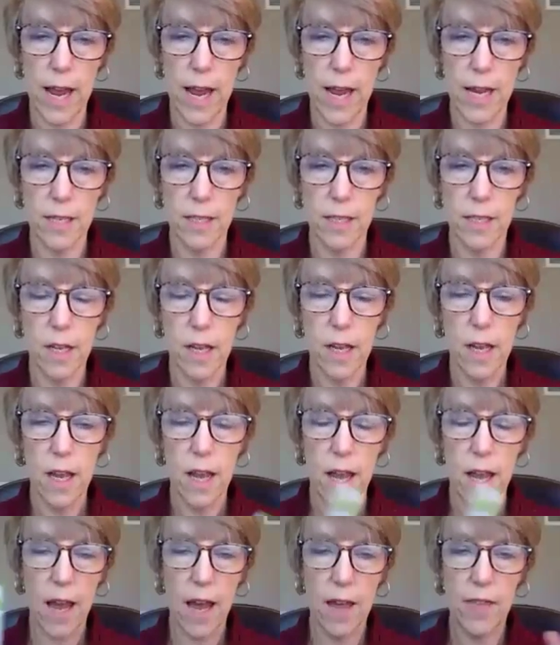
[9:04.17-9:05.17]
days,
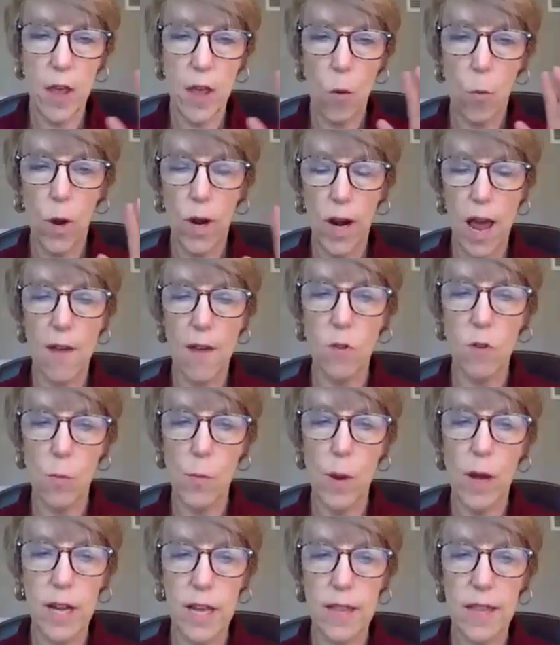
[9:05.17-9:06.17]
and that whatever
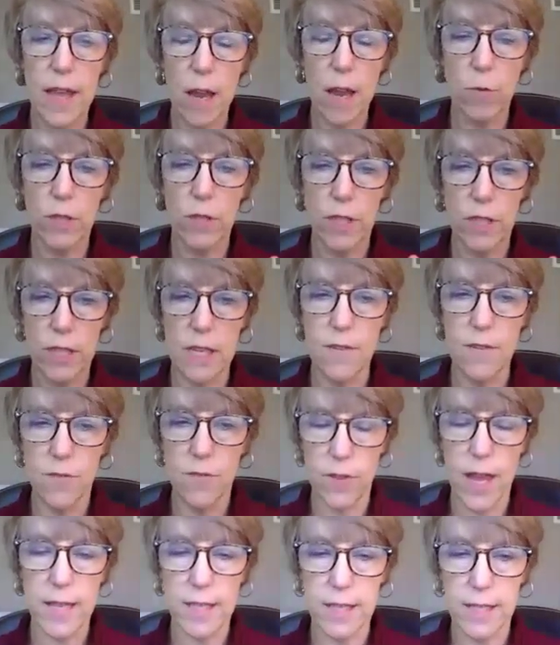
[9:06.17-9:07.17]
money they receive
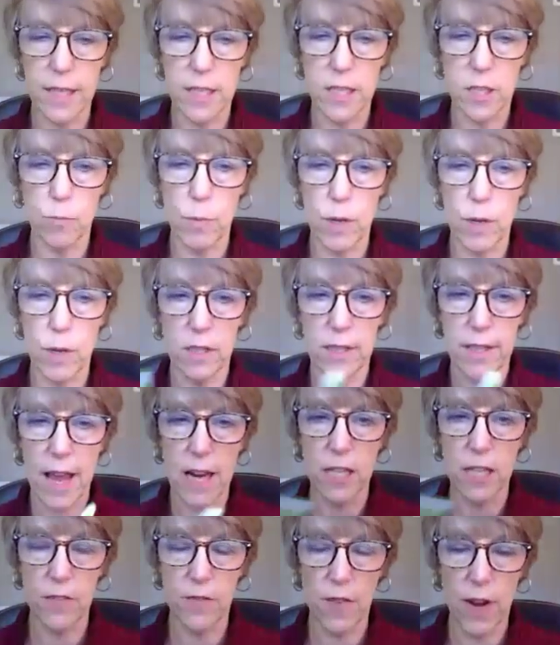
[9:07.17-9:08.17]
for that 6 months
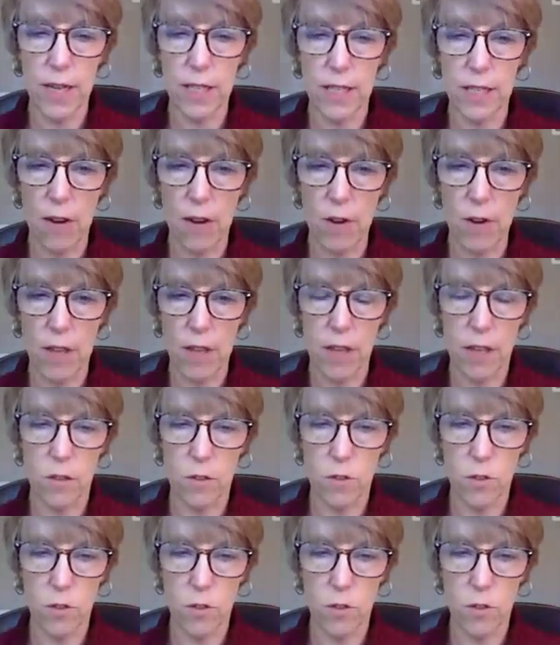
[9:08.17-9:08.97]
satisfies everything.